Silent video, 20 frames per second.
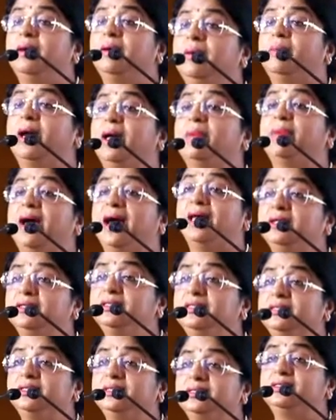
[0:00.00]
My
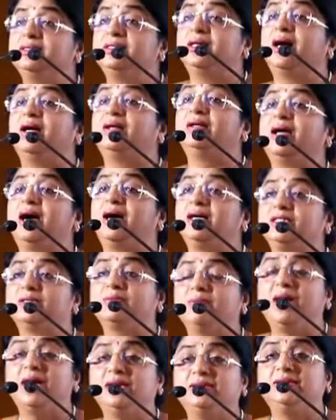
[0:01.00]
managers are
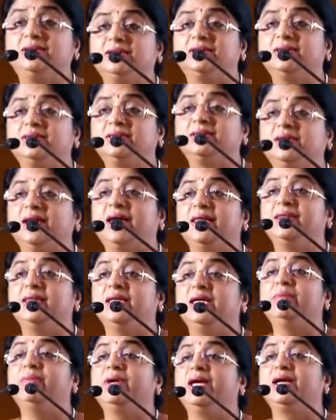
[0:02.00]
taskmasters and
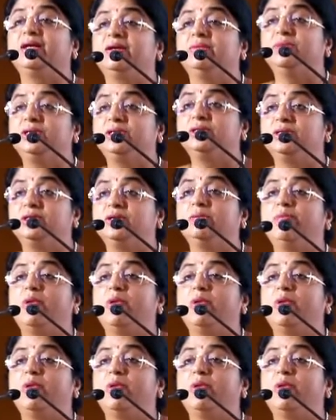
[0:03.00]
they make mission